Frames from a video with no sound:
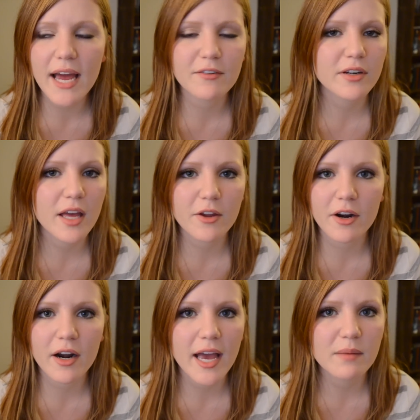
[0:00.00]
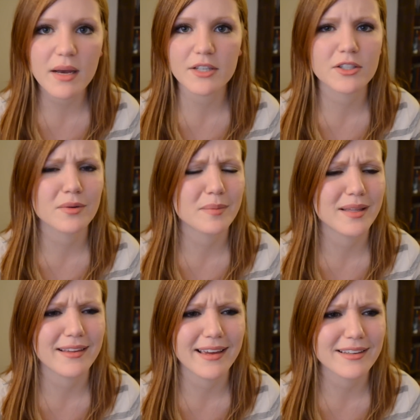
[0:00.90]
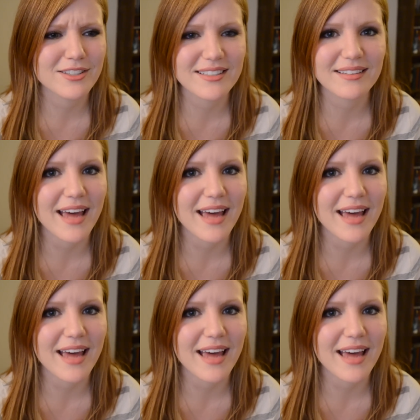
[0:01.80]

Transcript: every other headmaster would have been like just